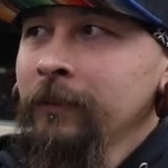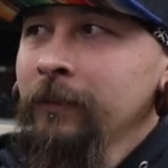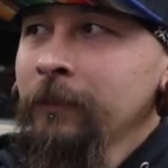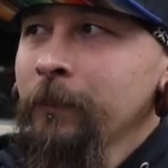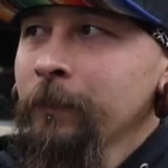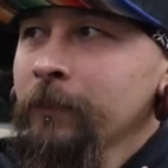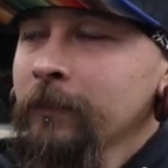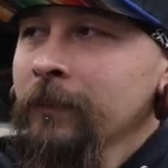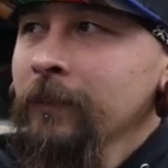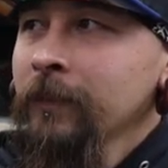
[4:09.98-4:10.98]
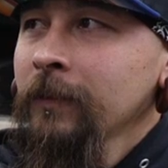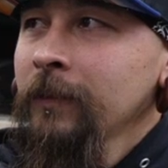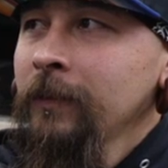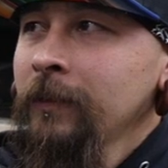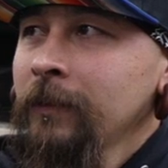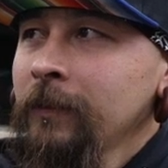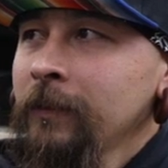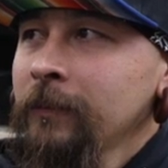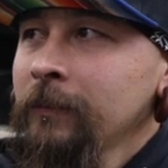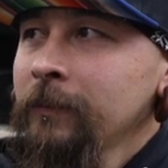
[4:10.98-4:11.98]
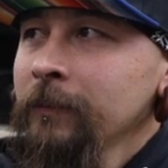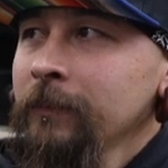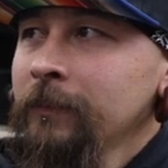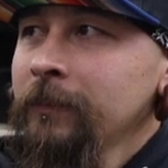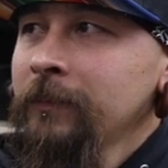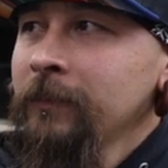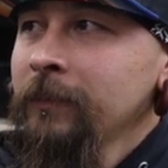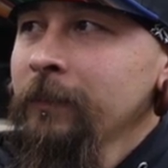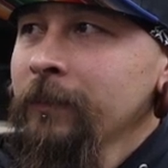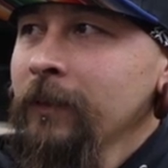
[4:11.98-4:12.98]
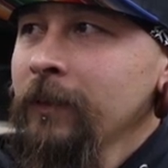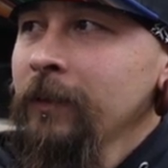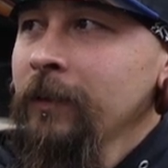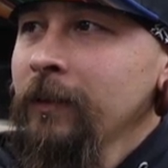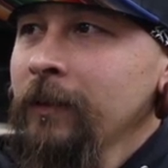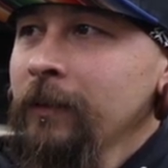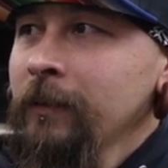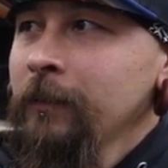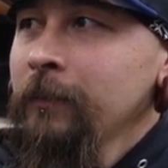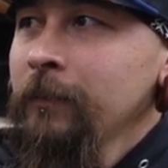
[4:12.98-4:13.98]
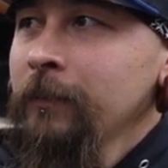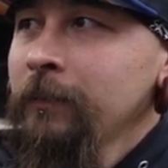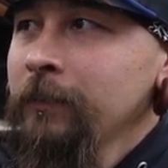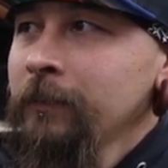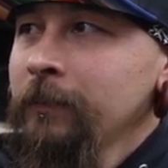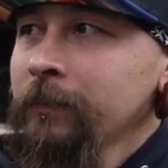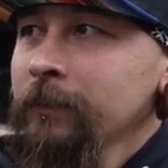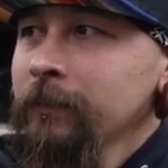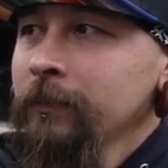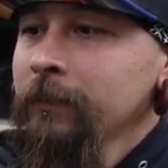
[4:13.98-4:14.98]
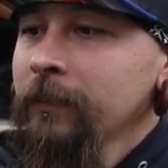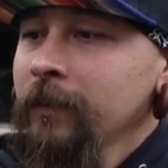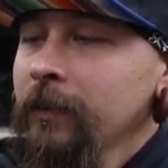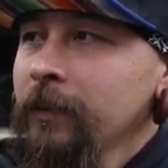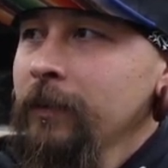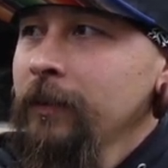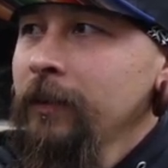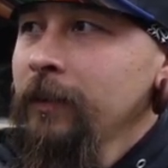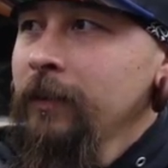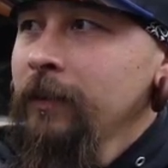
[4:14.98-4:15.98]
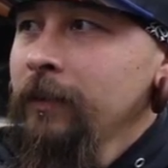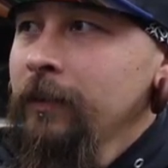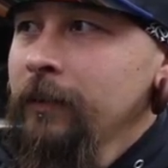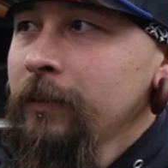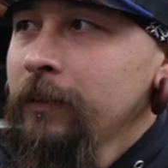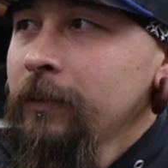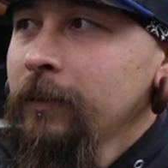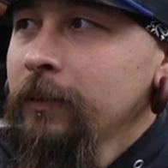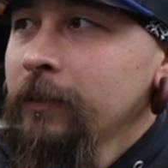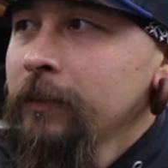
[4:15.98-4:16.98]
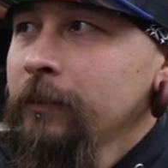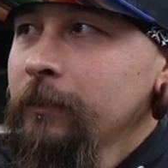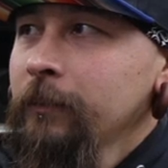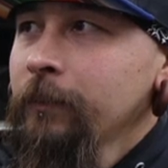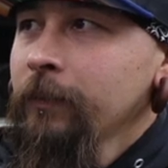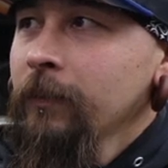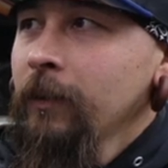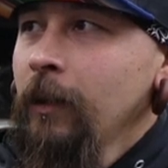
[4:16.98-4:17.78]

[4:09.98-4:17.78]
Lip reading: No words are spoken by the person on screen.